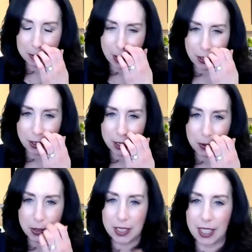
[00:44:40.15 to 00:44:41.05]
I'm not sure I
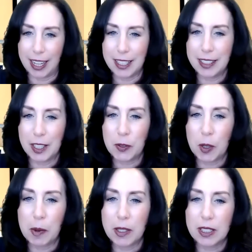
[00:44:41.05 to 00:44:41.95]
know what CAS stands
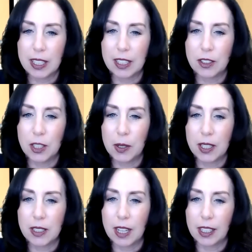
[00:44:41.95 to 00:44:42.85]
for, but he is doing
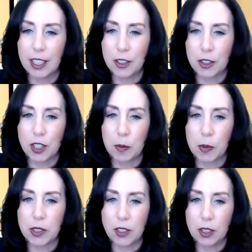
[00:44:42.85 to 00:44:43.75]
his second internship
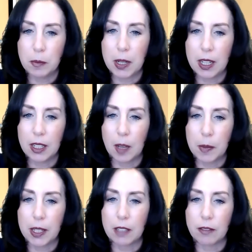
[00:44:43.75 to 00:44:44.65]
with digital media
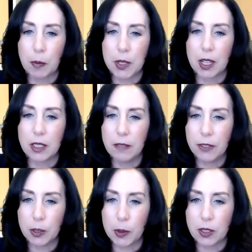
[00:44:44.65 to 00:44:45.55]
company that represents
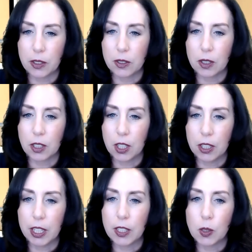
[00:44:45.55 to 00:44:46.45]
influencers.
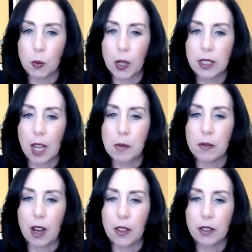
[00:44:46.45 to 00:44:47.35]
Curious what type
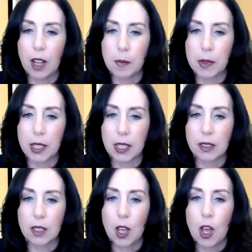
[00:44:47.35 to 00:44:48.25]
of other
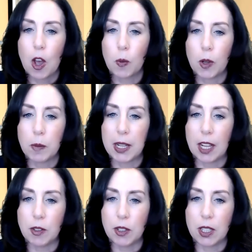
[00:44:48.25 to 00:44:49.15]
companies would be
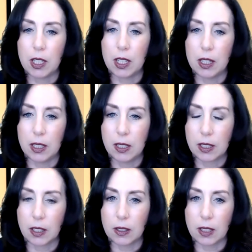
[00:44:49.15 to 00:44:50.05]
interested in this
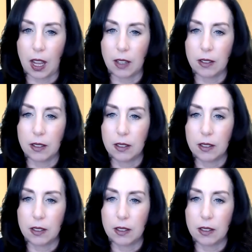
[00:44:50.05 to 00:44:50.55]
skill set.